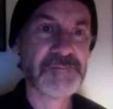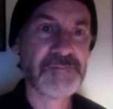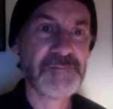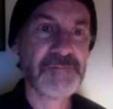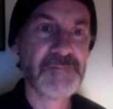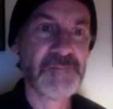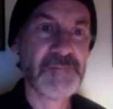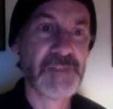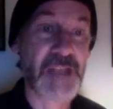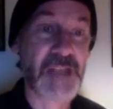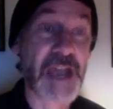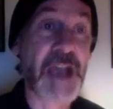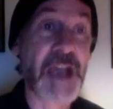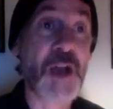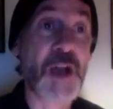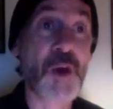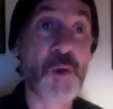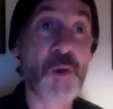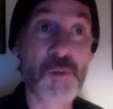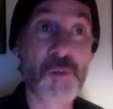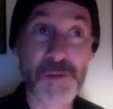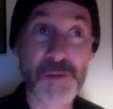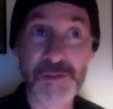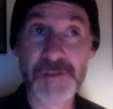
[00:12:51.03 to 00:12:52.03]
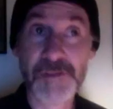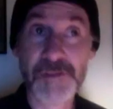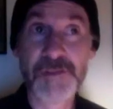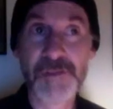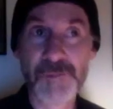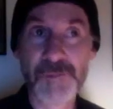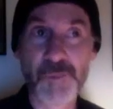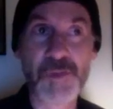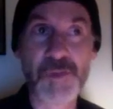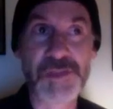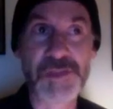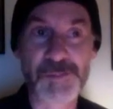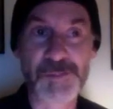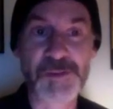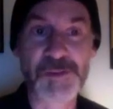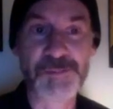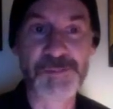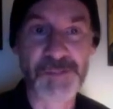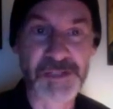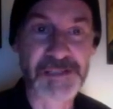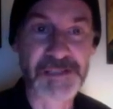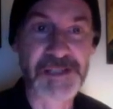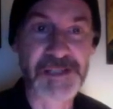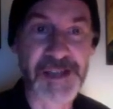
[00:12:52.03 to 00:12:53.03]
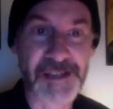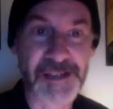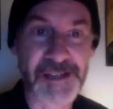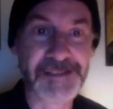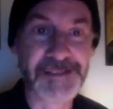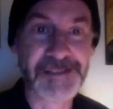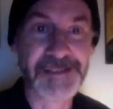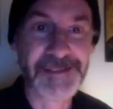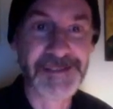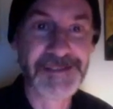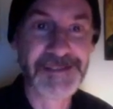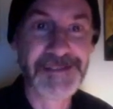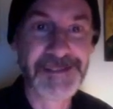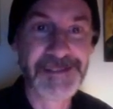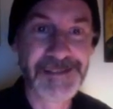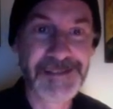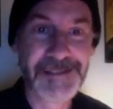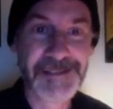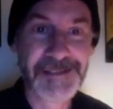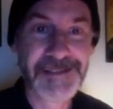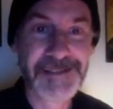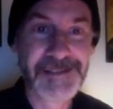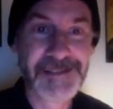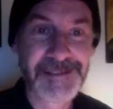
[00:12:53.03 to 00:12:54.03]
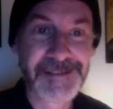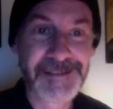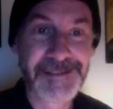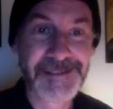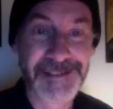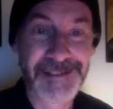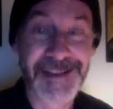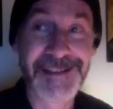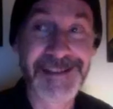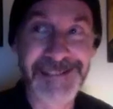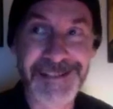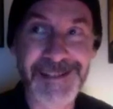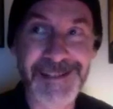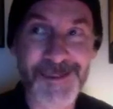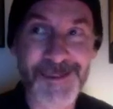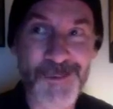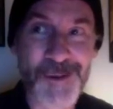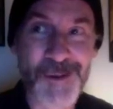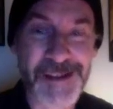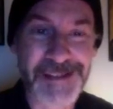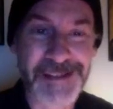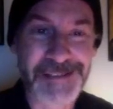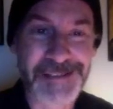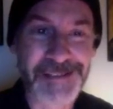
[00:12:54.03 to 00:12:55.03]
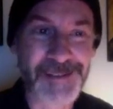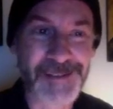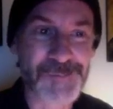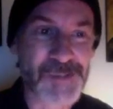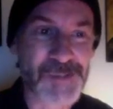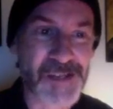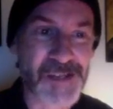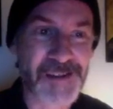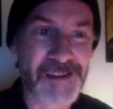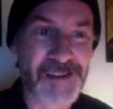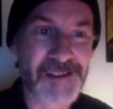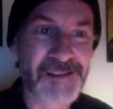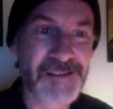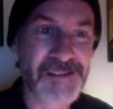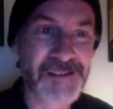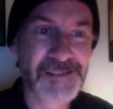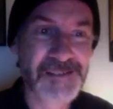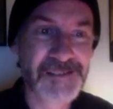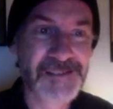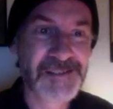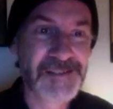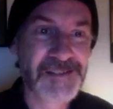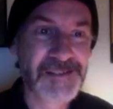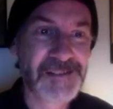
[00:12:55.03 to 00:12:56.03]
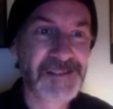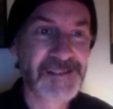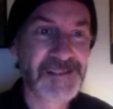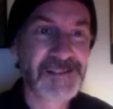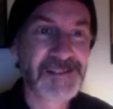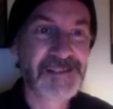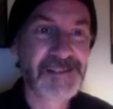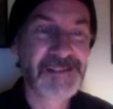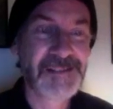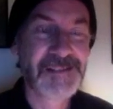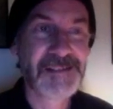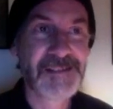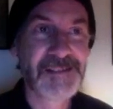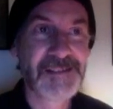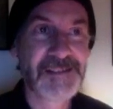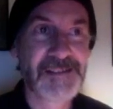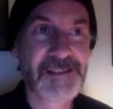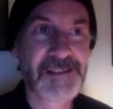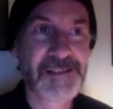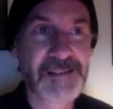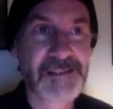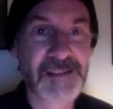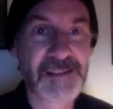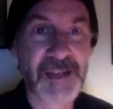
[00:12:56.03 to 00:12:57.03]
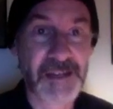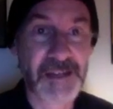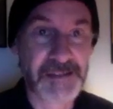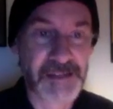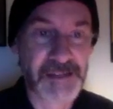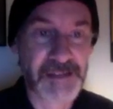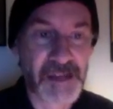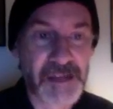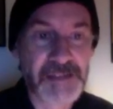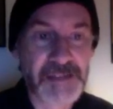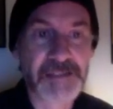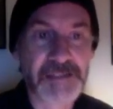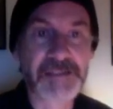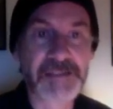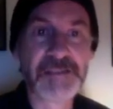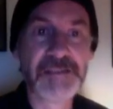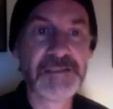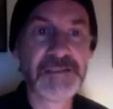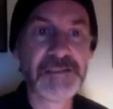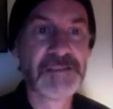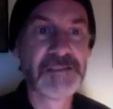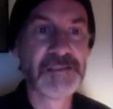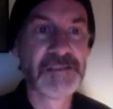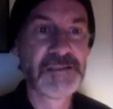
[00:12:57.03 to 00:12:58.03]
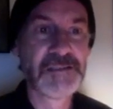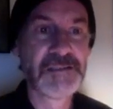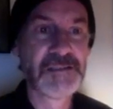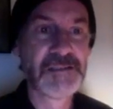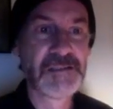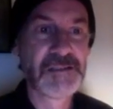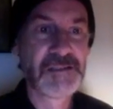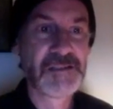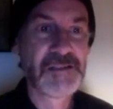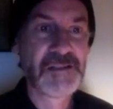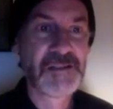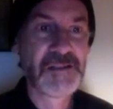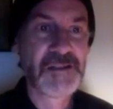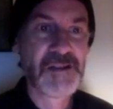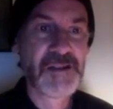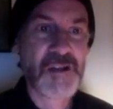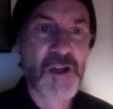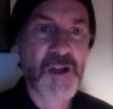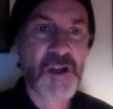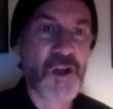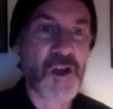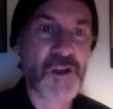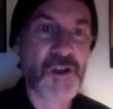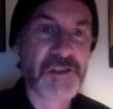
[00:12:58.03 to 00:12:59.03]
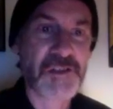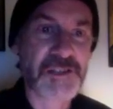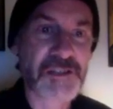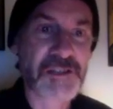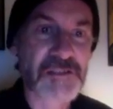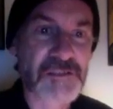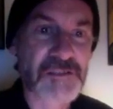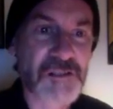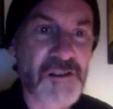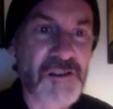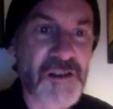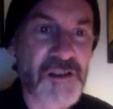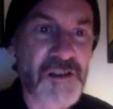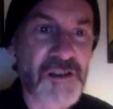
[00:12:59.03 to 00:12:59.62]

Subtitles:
"Now," whispered McDunn, "now do you know why it comes here?" I nodded. "All year long,